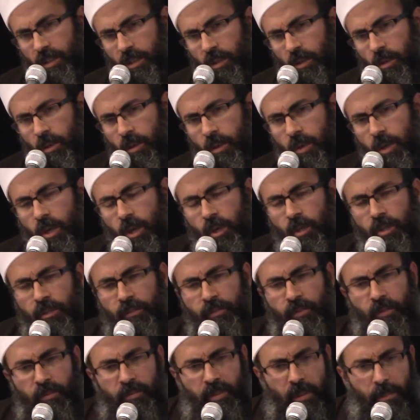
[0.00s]
or loan
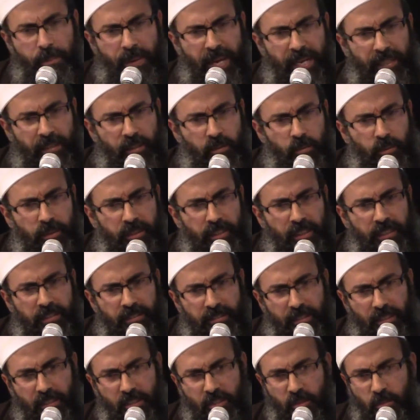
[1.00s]
from the bank with
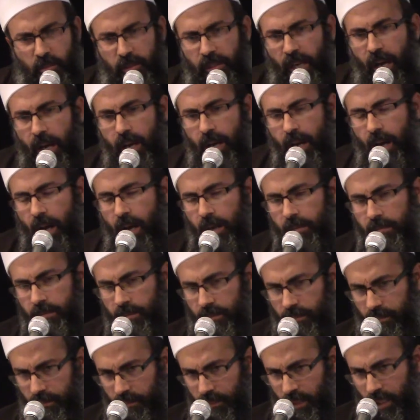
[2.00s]
interest with
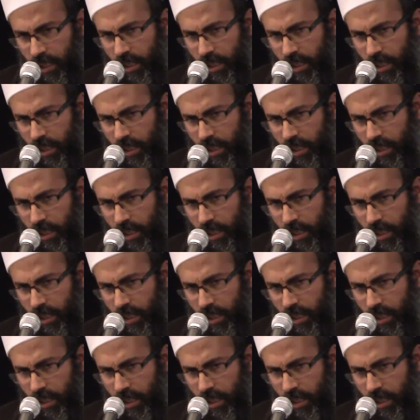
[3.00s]
haram,